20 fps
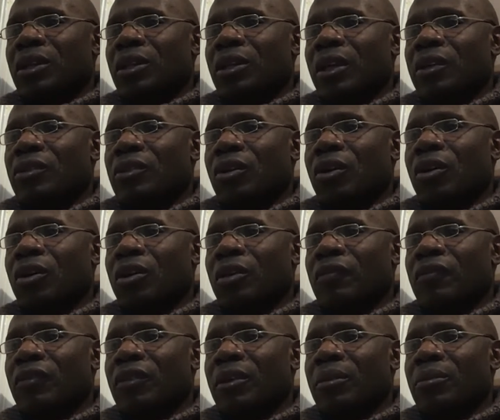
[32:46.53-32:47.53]
collected all
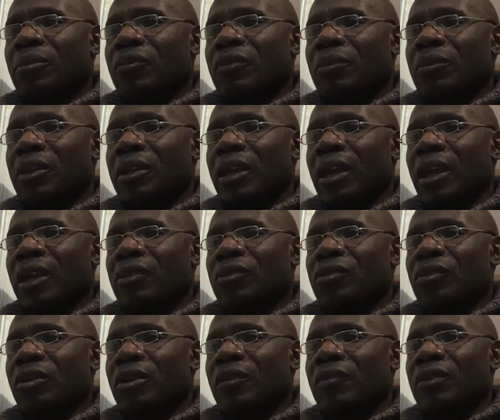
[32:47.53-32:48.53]
of them from the
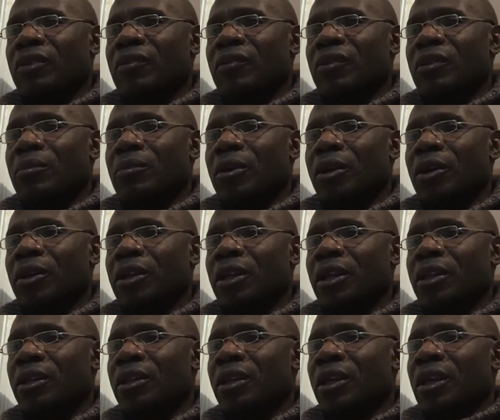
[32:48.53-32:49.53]
cast offs of the
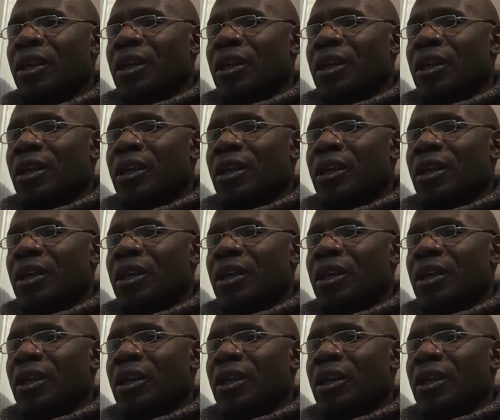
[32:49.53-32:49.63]
market